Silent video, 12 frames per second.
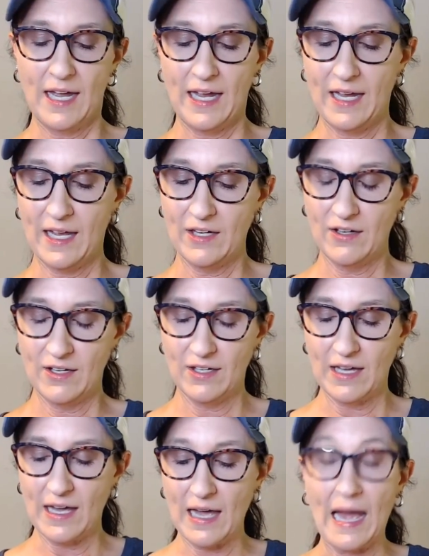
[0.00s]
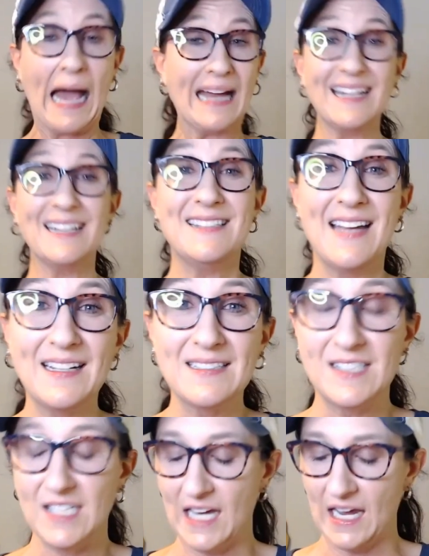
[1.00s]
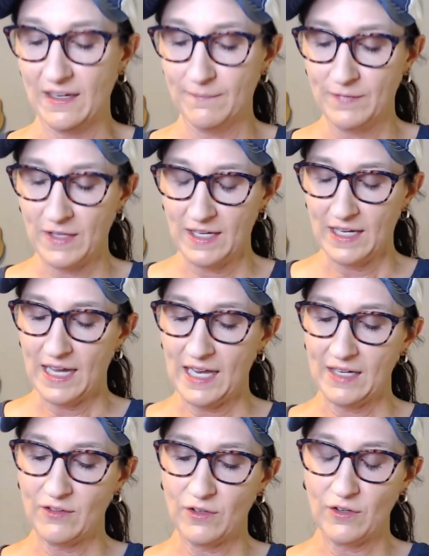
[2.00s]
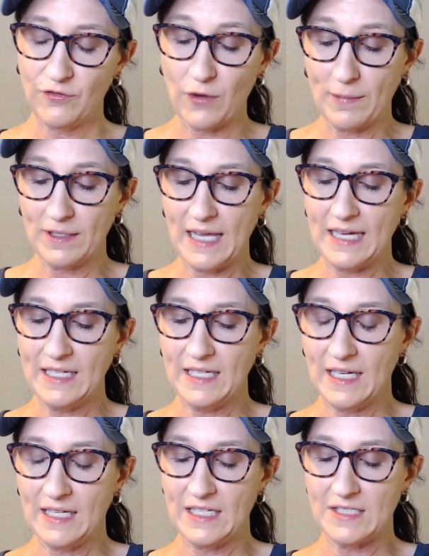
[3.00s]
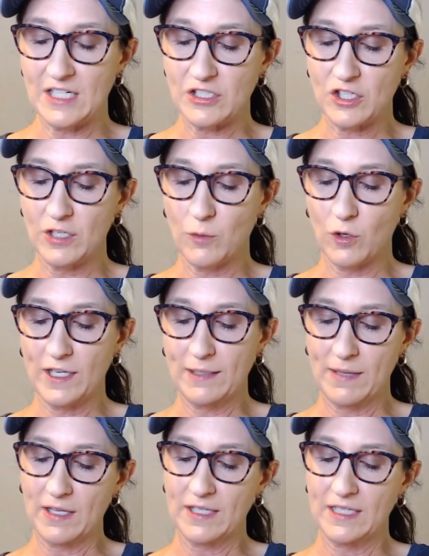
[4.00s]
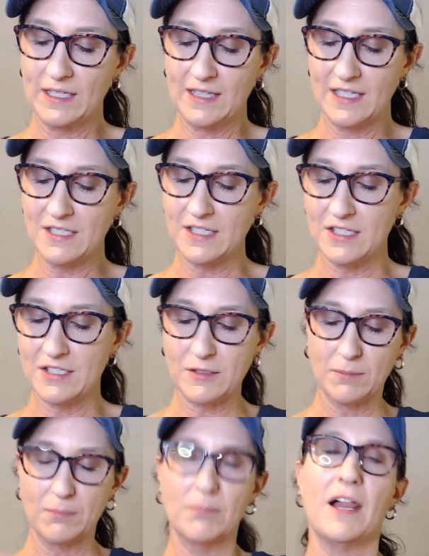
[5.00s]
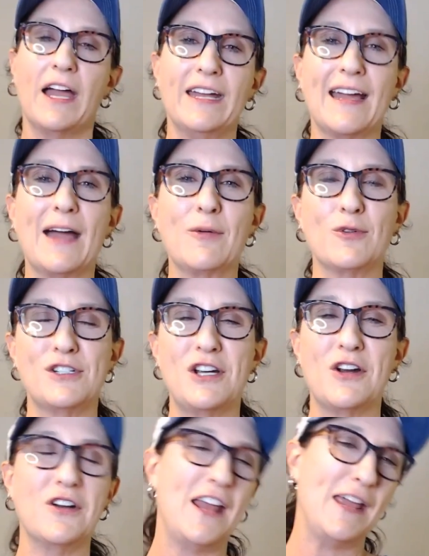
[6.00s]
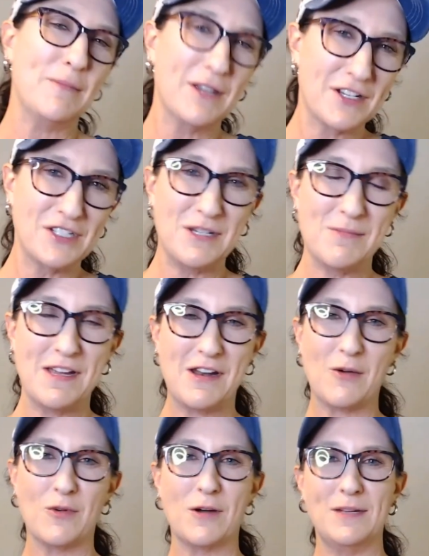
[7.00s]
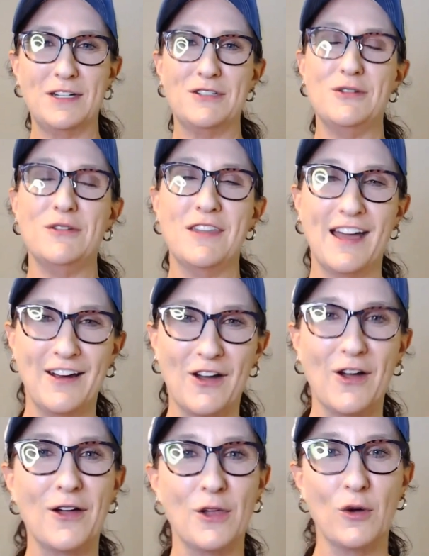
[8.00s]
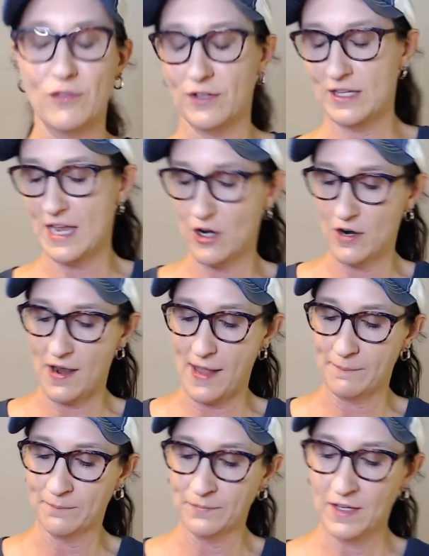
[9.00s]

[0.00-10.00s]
And I get a text today and from a lady, and it says, good morning, Melody. This is blank. I won't share her name because she may not want me to do that all over the internet.